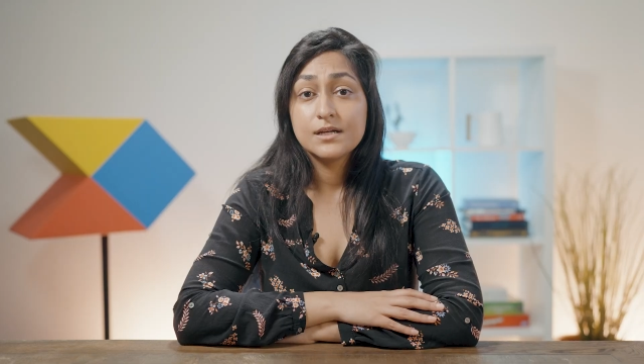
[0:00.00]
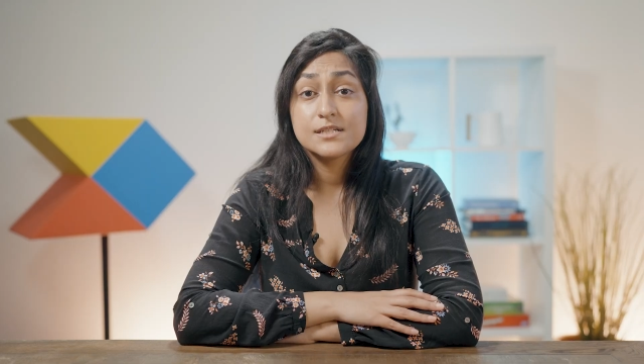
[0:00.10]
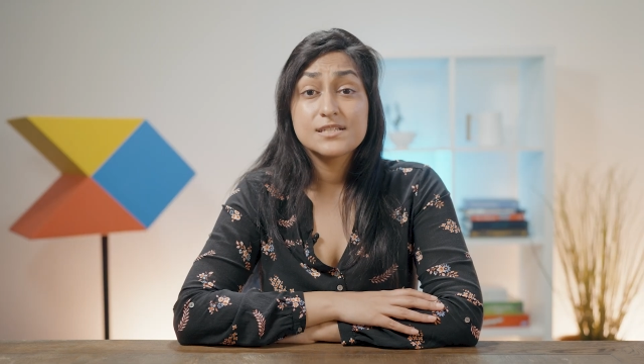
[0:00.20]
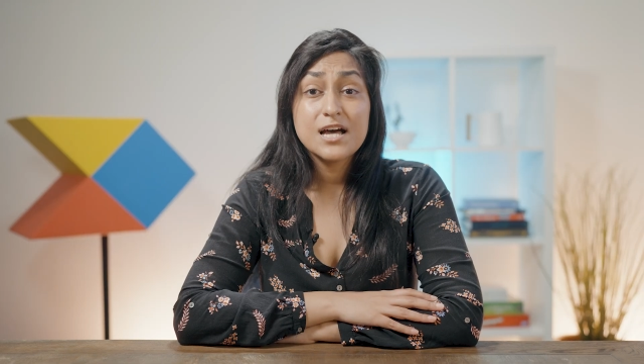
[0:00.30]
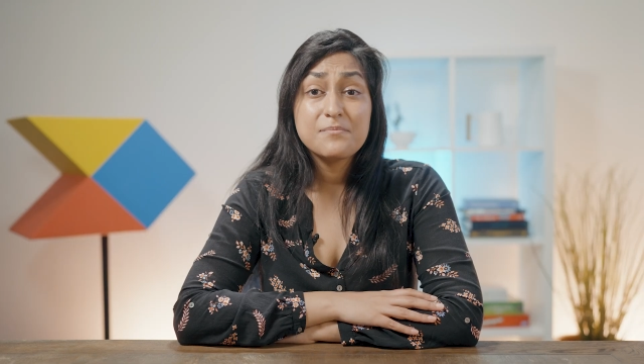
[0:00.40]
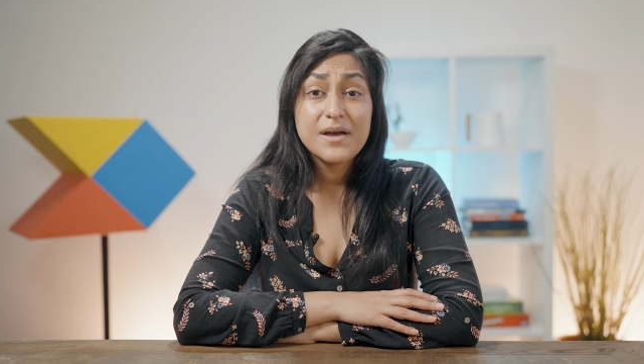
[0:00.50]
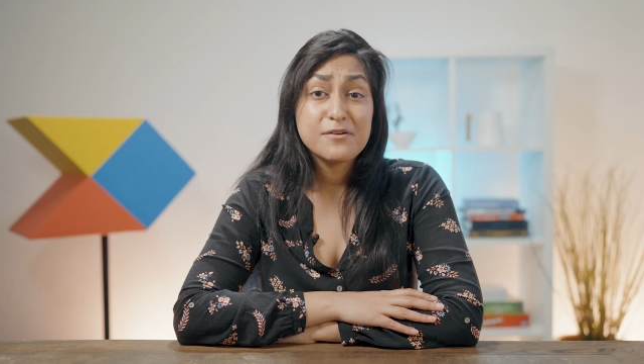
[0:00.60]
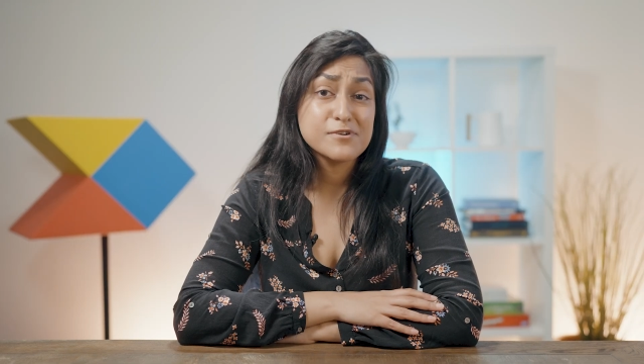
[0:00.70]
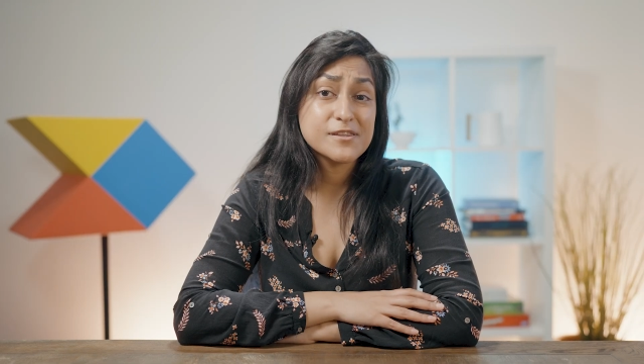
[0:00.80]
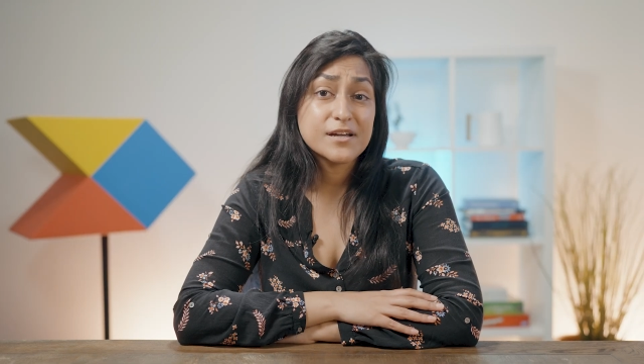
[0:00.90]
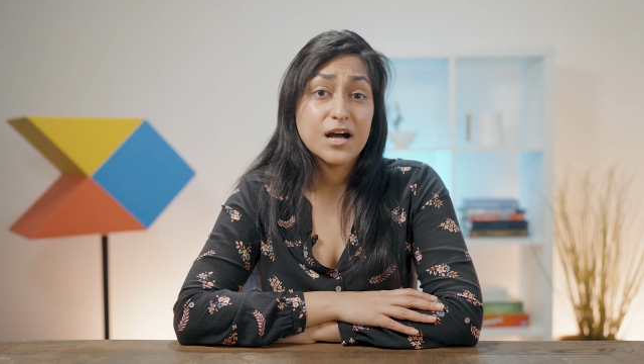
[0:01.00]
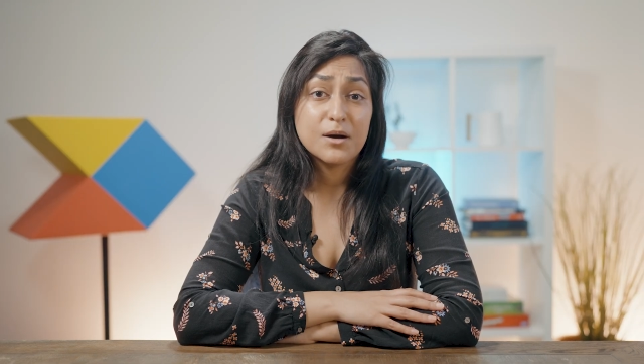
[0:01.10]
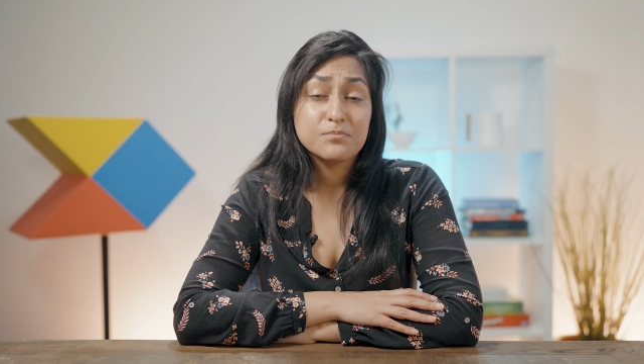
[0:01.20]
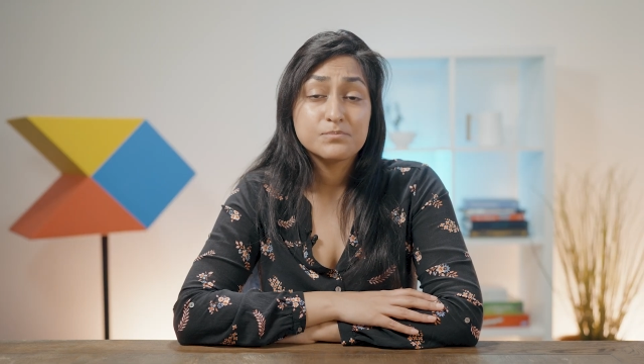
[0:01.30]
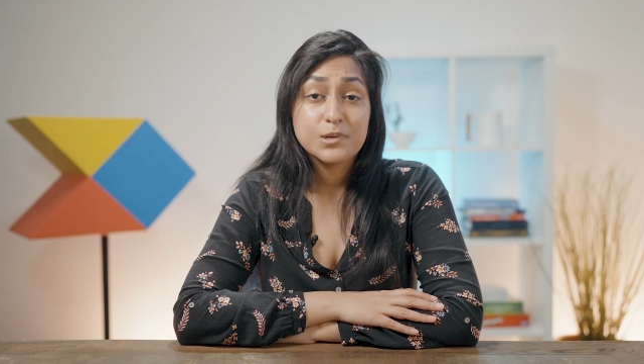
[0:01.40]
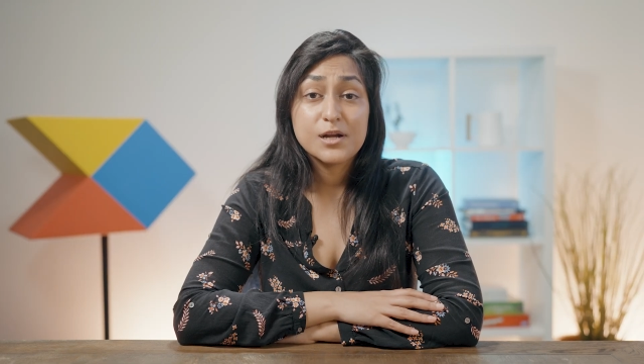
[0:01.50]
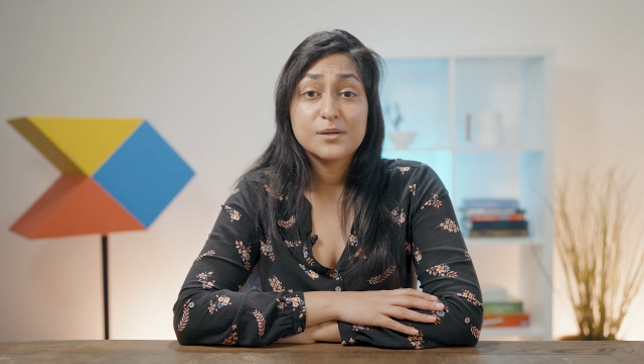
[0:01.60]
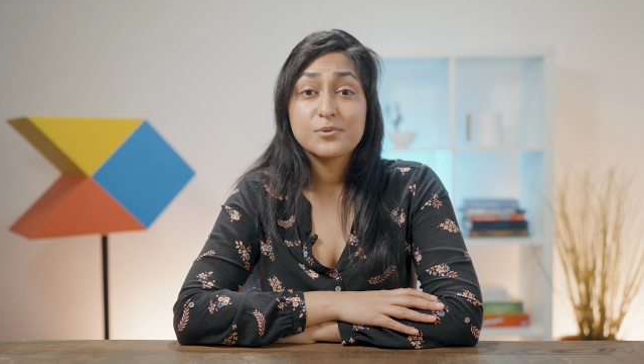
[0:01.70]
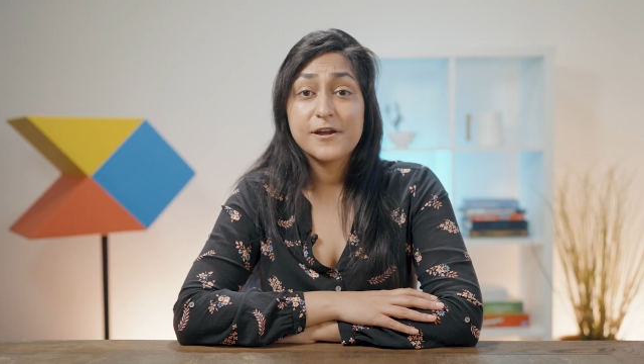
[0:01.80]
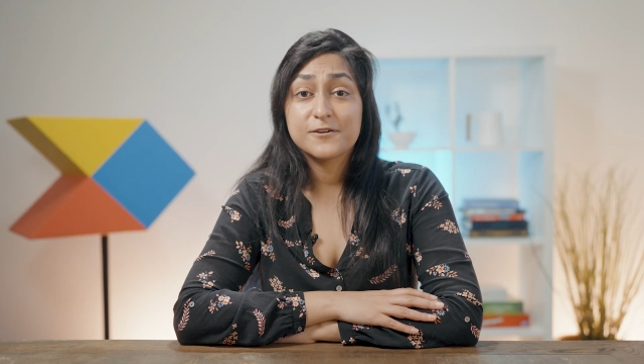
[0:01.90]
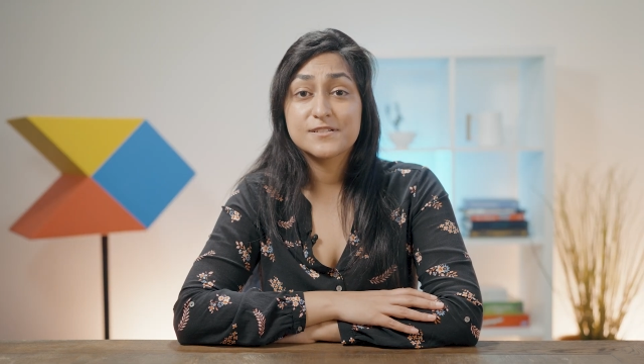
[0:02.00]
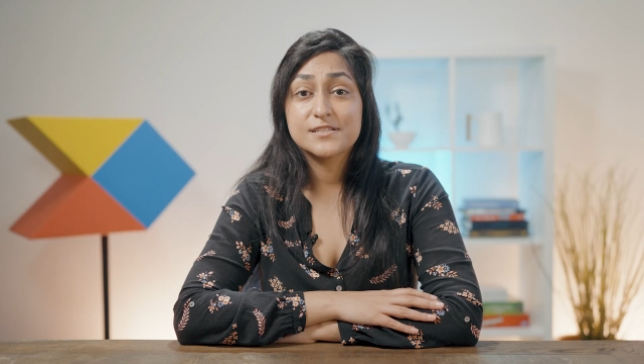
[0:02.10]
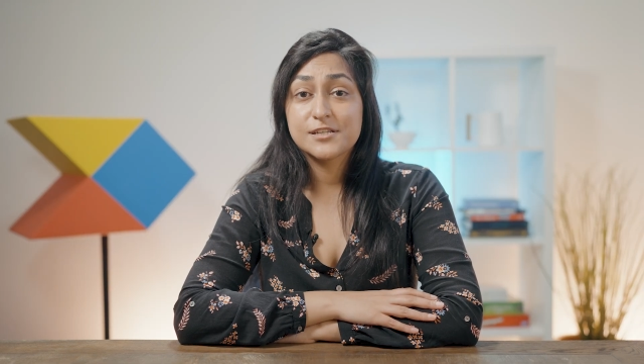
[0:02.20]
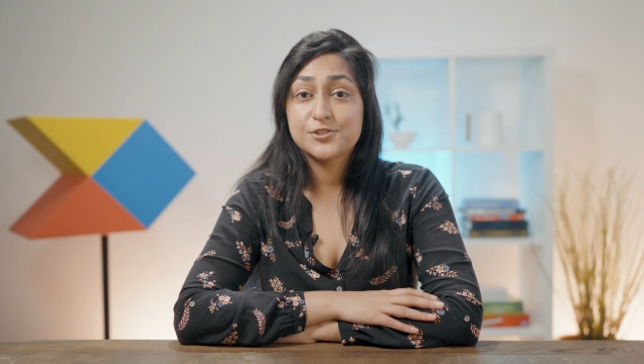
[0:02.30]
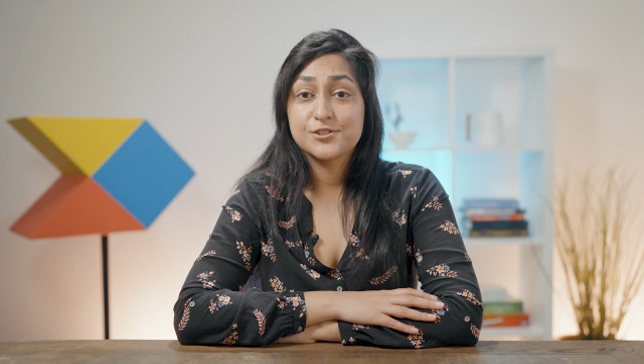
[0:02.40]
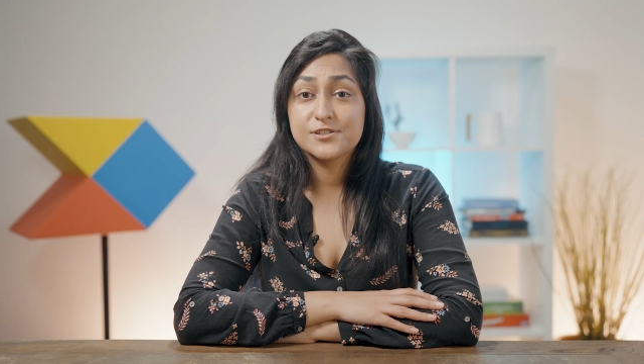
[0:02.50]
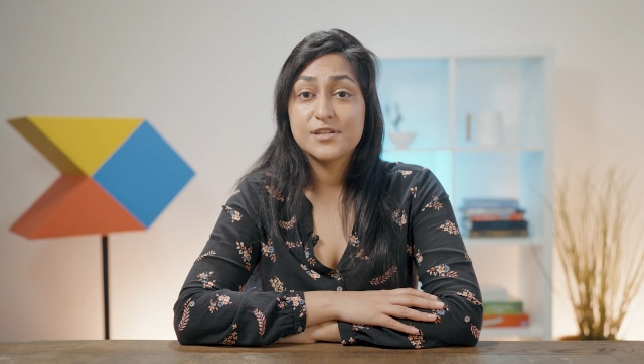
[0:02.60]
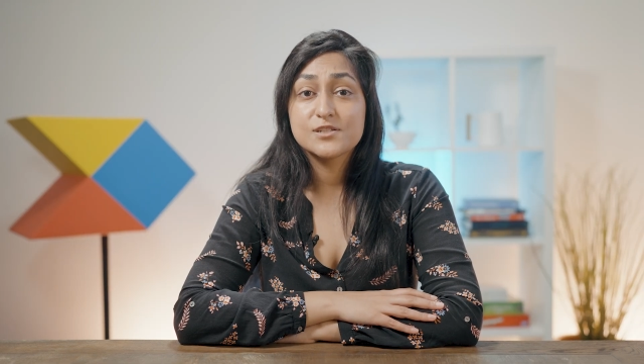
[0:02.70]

To sum everything up, product prioritization